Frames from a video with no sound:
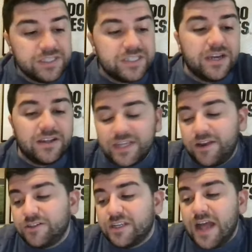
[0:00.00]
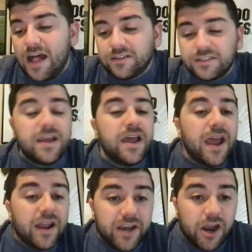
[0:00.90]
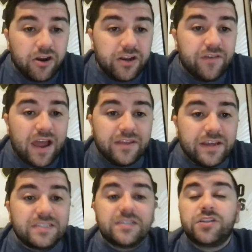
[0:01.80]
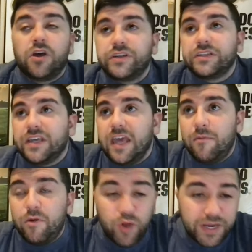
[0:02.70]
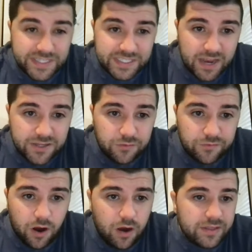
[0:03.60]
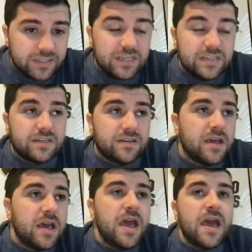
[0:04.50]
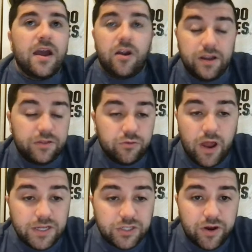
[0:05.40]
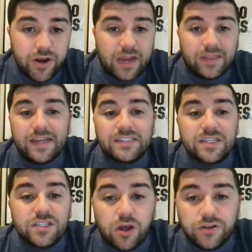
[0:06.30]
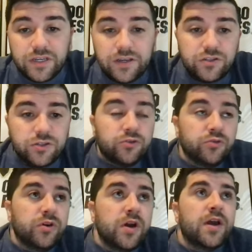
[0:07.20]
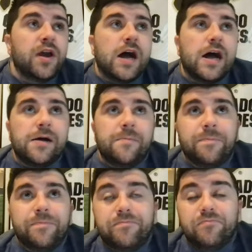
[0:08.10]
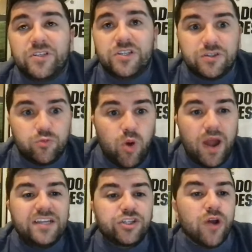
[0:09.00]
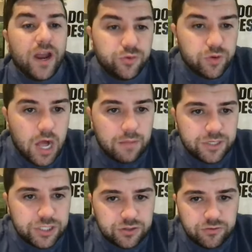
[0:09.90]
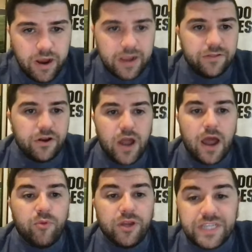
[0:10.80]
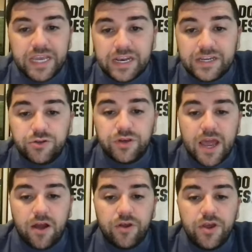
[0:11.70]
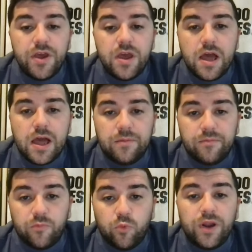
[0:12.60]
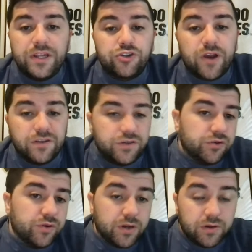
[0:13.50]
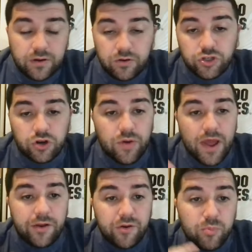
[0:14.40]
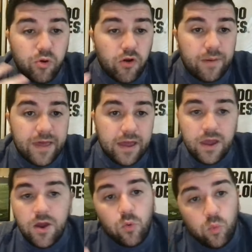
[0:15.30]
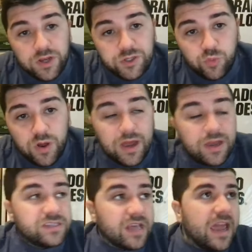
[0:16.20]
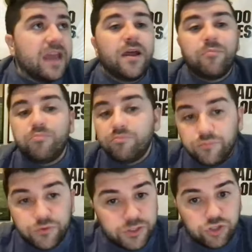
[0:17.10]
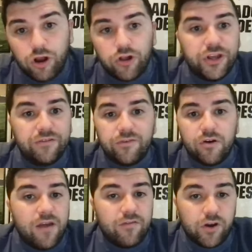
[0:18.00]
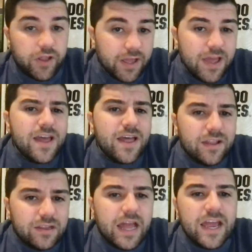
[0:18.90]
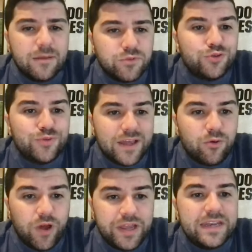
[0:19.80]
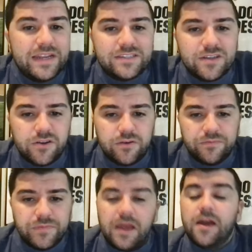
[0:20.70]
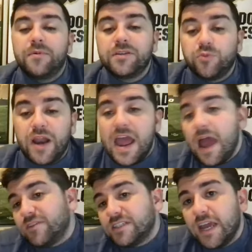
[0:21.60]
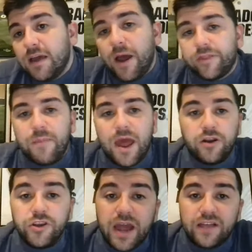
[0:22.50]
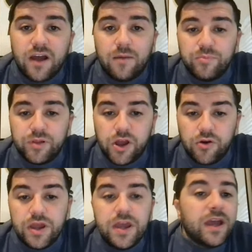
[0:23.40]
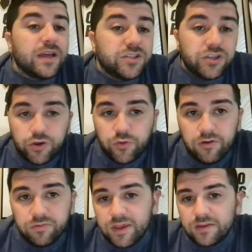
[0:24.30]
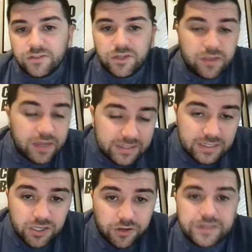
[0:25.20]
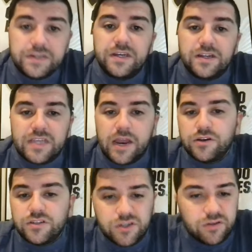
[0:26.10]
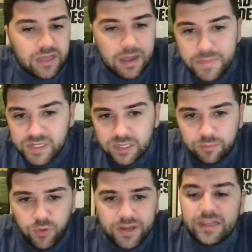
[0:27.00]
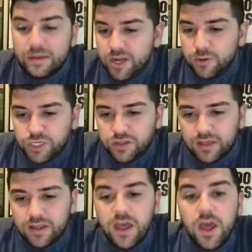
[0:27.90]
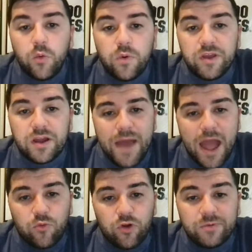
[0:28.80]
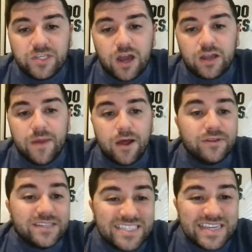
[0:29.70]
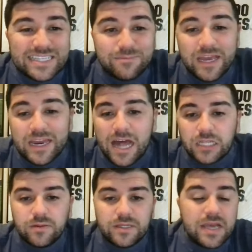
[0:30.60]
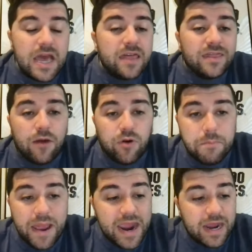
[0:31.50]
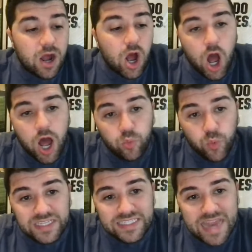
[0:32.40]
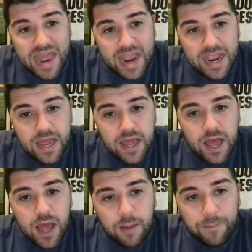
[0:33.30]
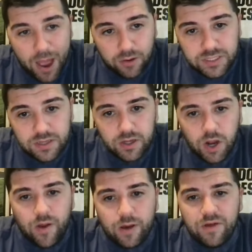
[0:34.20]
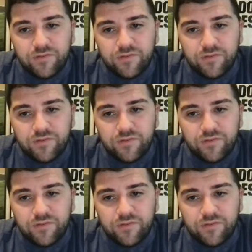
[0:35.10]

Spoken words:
this Deion Sanders to Dallas narrative, I think, is insulting to him and what he said so far this season or throughout his career. And I think it's insulting to just what he's trying to accomplish, right? They're not really taking into account what he's trying to do and turn around a program that once was, that ended up struggling forever. Like, let him do what he needs to do is what I have to say about the matter. You guys comment below. Do you agree with me? Do you think it's insulting to Deion Sanders? Do you think I'm missing the point? Let me know what you think. When we come back, we're going to be talking about the six big announcements that were made on Wednesday about the Colorado